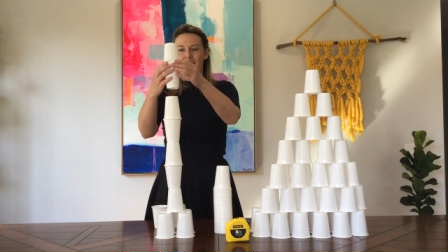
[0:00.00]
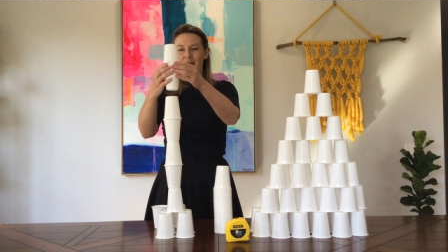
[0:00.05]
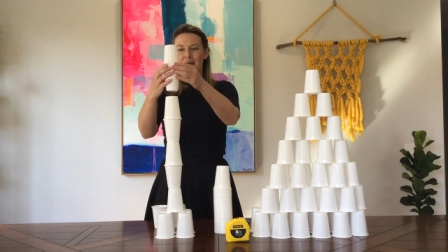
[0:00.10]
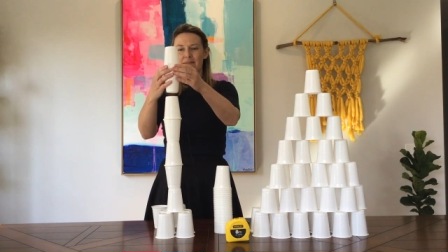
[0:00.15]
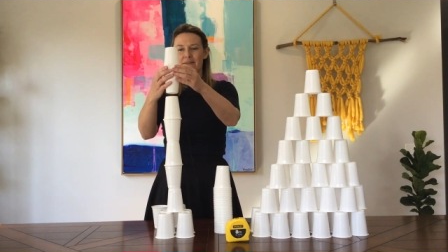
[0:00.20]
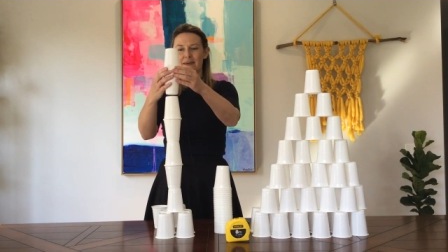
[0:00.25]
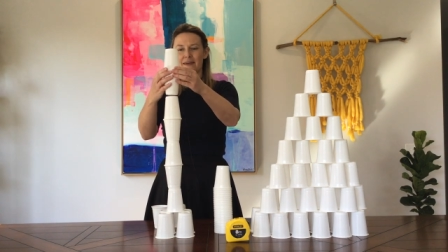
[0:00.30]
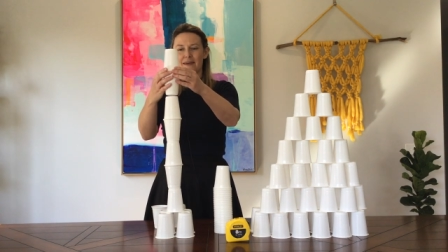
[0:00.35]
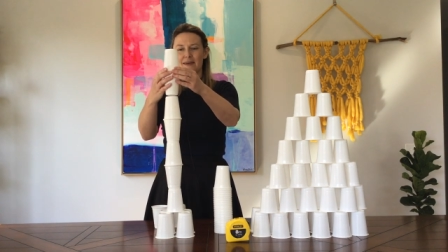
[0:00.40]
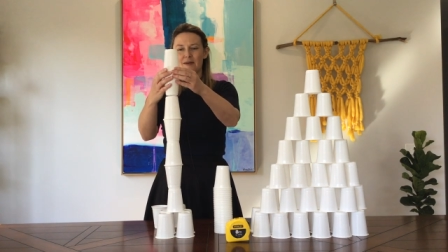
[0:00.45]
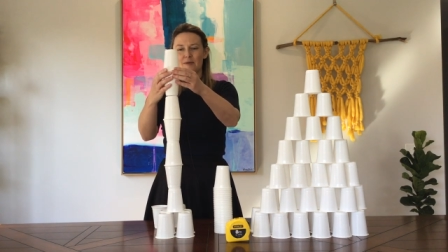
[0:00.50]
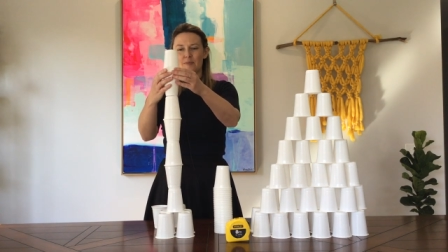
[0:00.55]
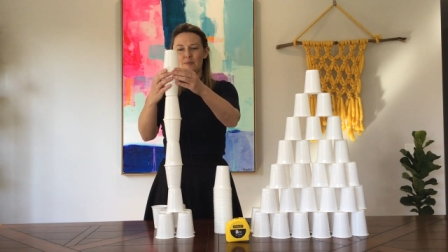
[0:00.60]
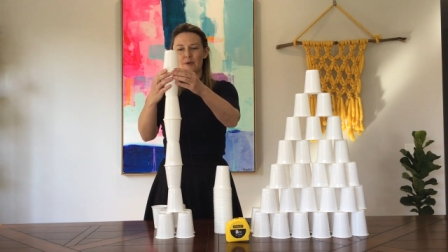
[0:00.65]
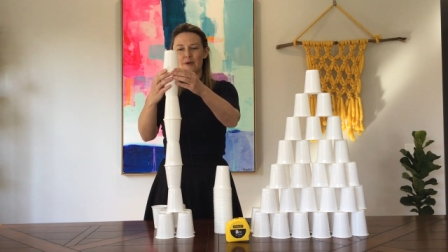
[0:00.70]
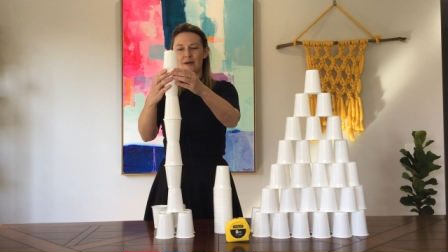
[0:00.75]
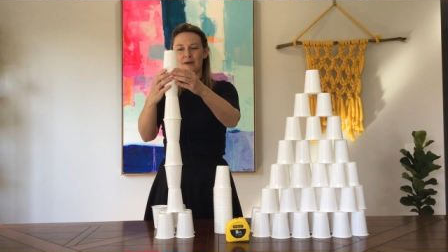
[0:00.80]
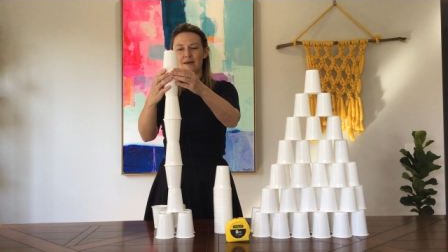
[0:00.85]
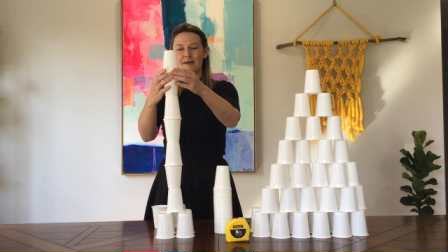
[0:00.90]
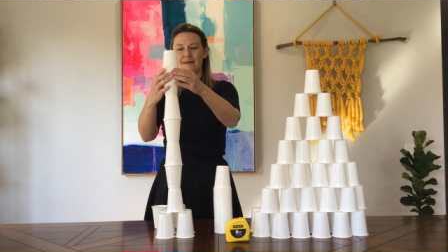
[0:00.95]
And then
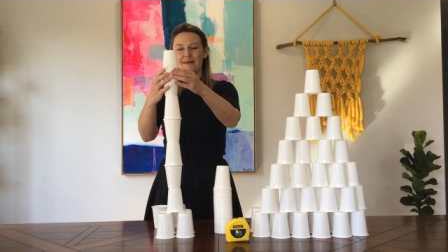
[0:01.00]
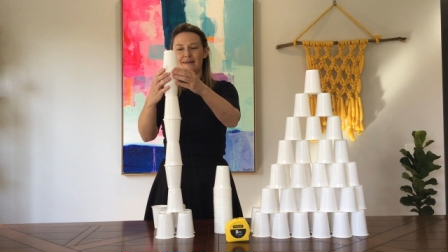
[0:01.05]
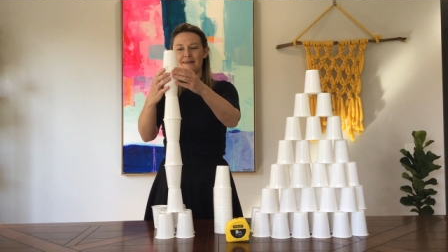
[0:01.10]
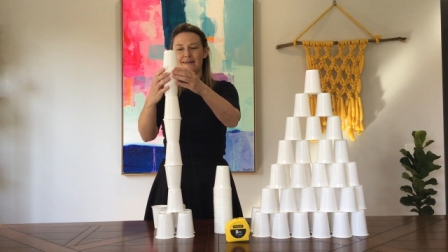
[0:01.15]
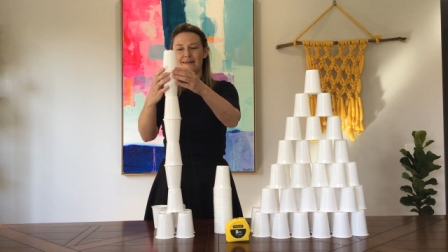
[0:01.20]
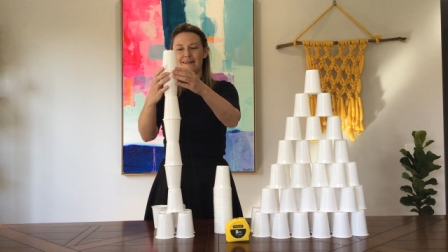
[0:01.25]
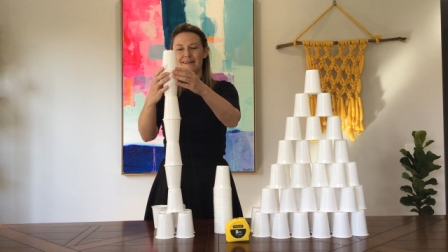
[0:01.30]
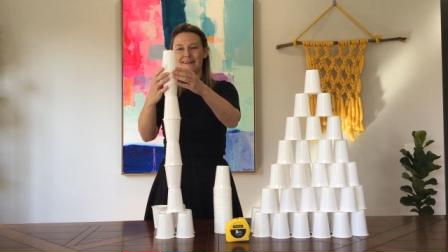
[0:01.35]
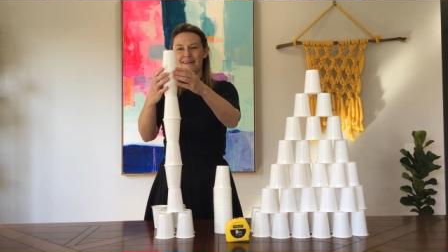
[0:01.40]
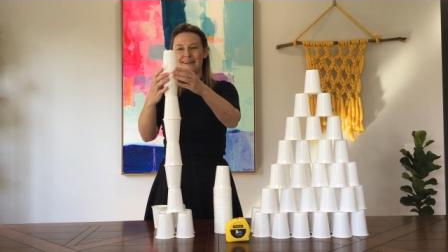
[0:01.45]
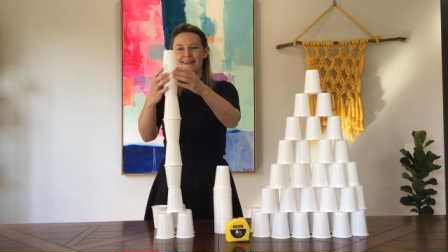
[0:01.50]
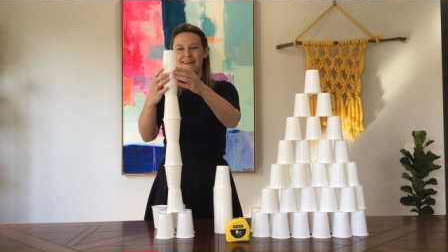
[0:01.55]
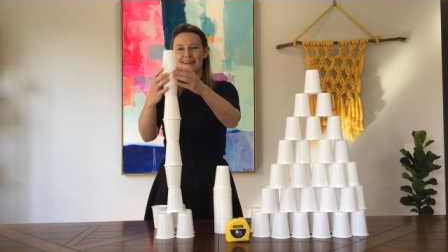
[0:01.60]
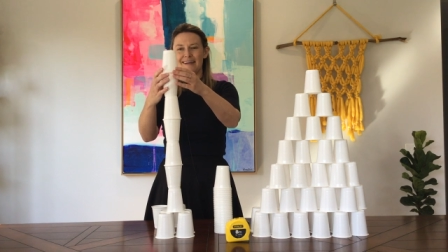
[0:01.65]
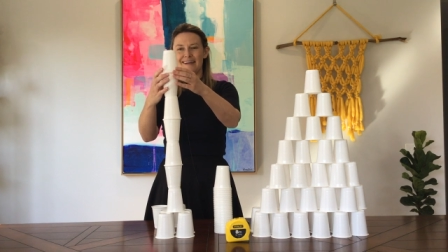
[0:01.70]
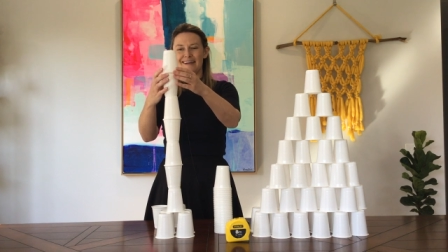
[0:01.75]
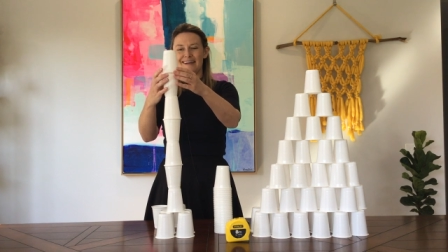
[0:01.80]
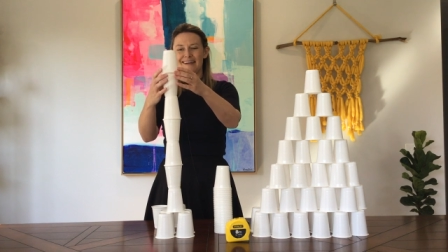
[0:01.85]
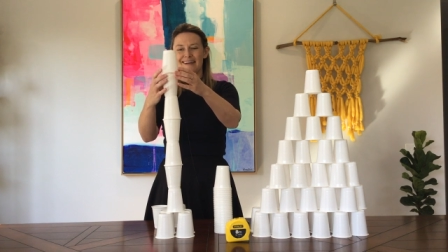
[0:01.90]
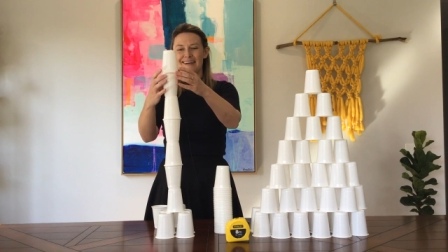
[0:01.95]
compare
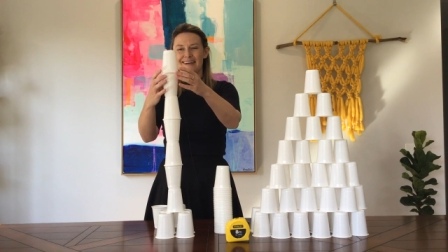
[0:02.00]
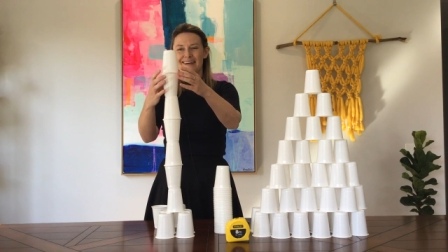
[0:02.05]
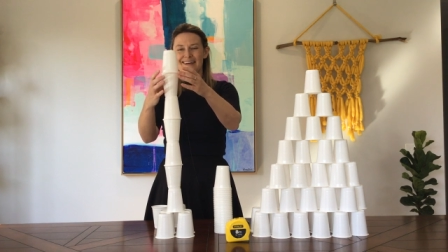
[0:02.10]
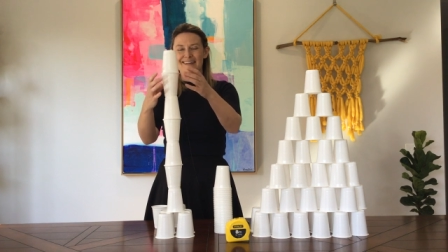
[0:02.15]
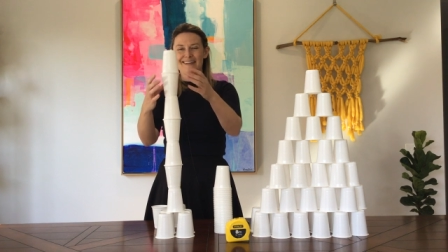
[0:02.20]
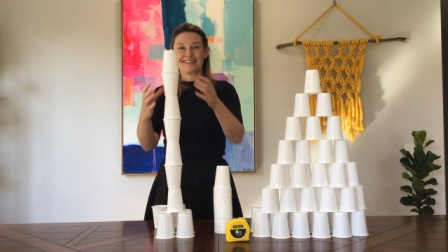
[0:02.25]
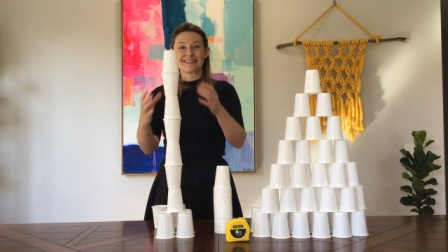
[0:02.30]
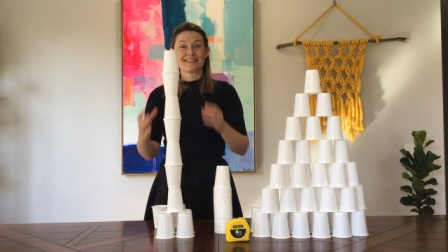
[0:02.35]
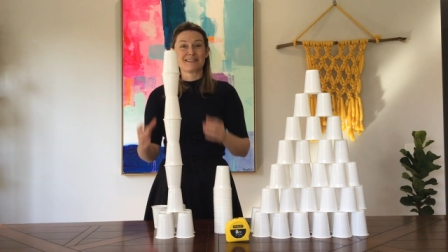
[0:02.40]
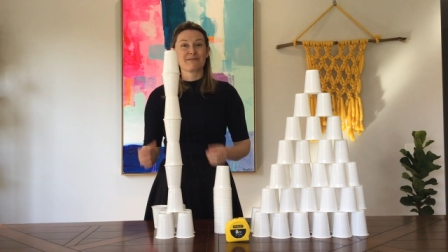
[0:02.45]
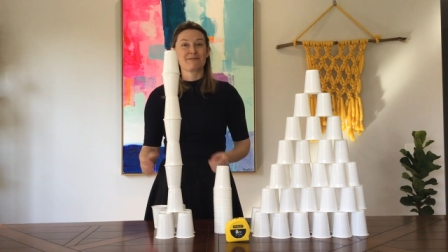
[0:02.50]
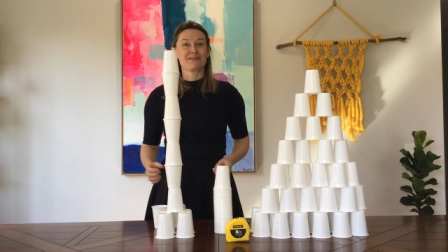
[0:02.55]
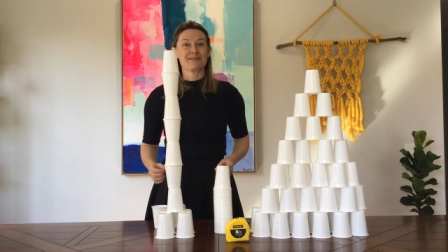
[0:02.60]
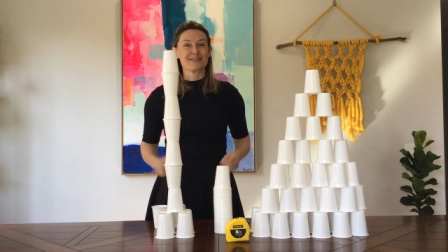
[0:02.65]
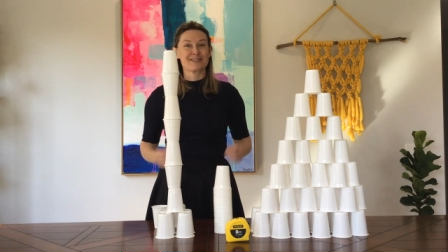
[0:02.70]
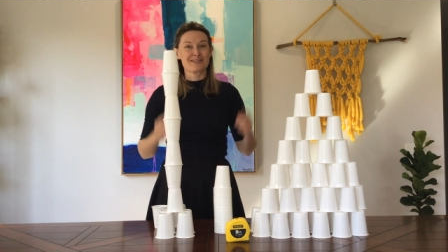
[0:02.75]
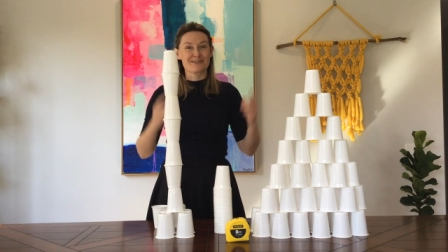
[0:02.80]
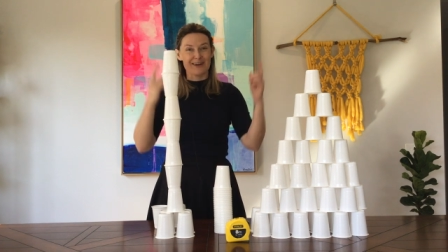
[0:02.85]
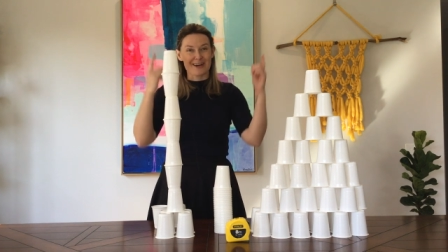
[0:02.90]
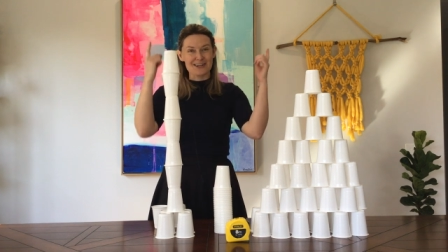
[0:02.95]
the
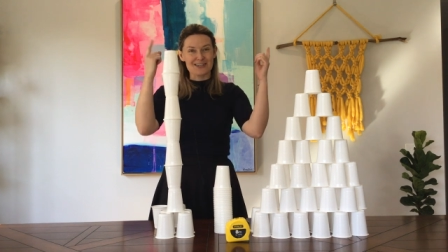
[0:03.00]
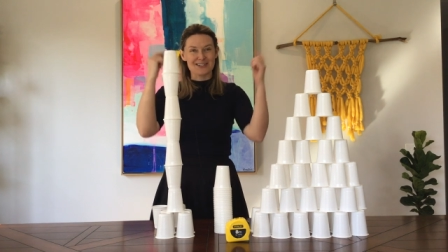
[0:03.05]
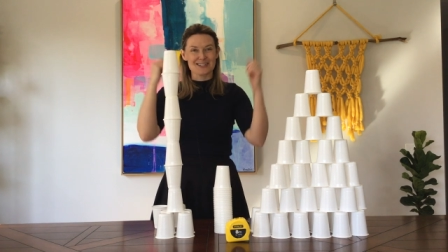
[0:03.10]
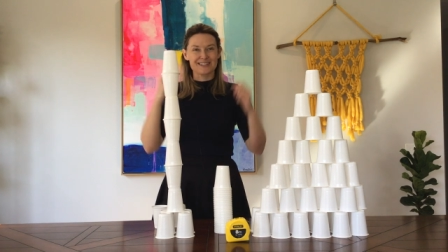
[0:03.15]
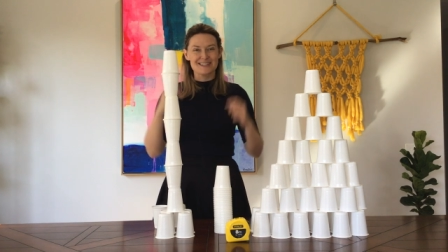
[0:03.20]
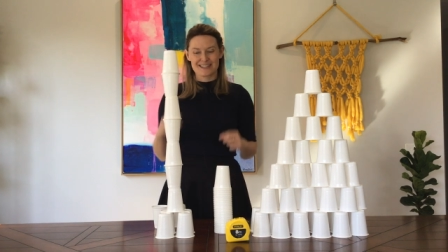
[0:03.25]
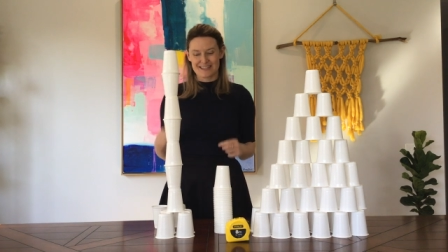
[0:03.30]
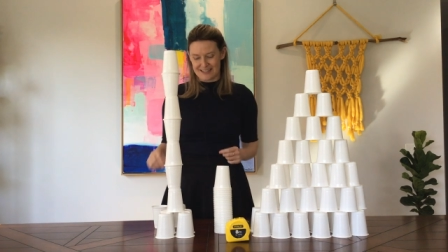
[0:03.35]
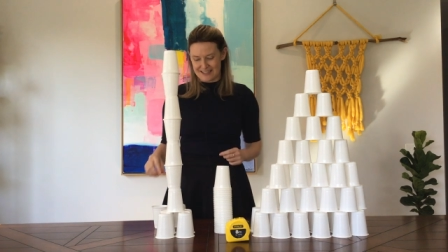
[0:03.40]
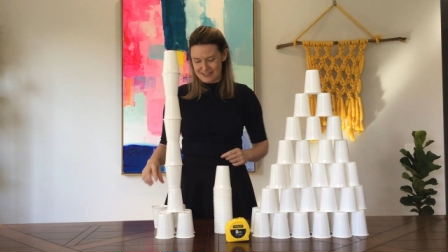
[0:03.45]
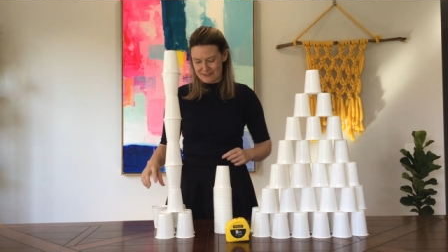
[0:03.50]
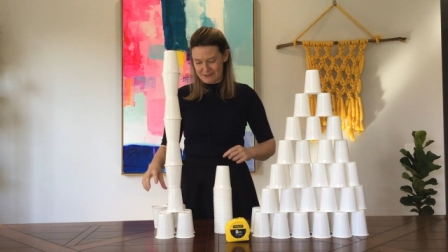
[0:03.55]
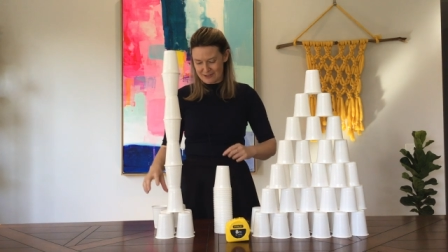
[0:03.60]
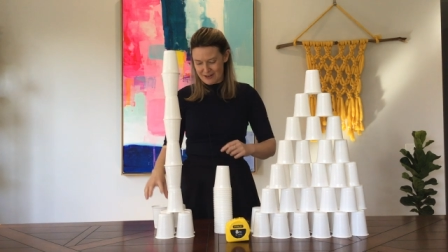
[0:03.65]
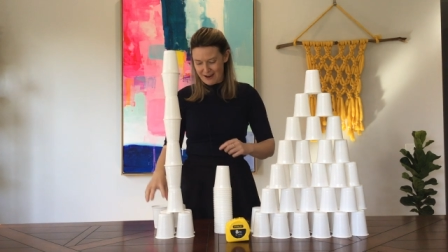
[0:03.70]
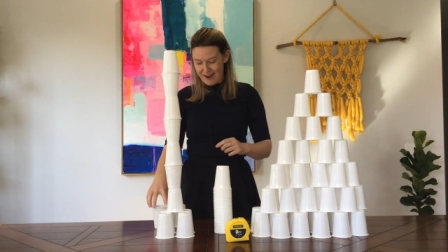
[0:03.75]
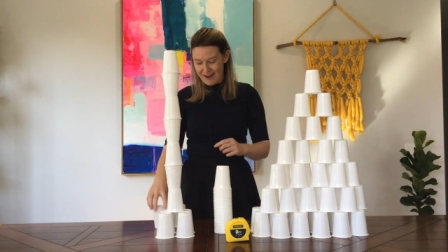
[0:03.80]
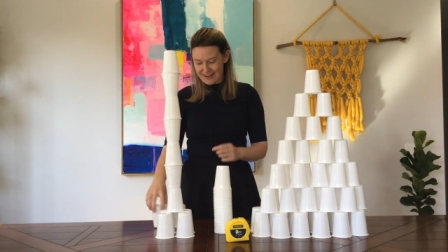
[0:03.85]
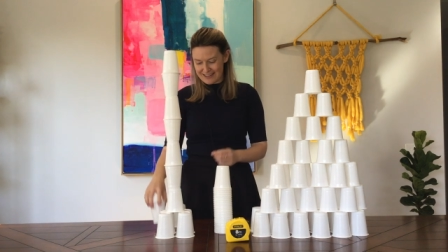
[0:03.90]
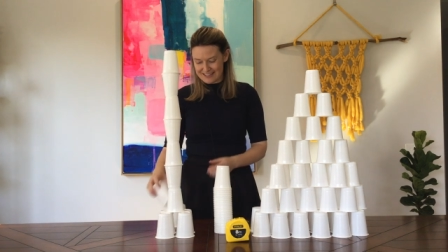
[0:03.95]
different structures and the
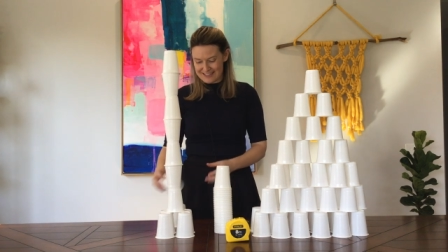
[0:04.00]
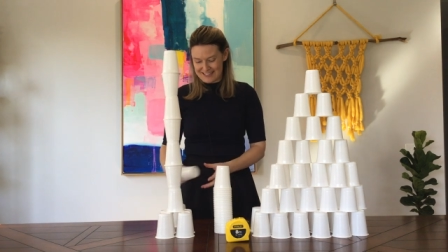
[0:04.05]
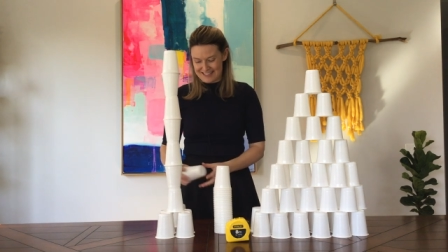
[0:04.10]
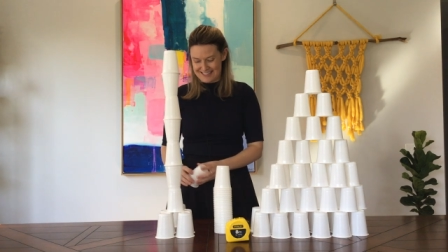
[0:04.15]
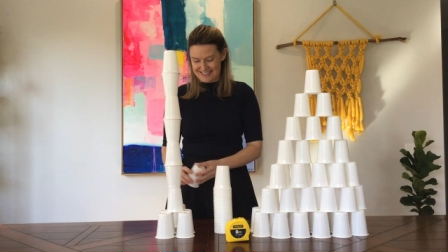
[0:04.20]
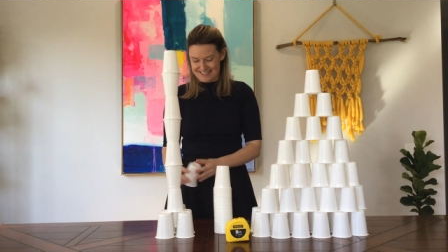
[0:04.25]
different heights.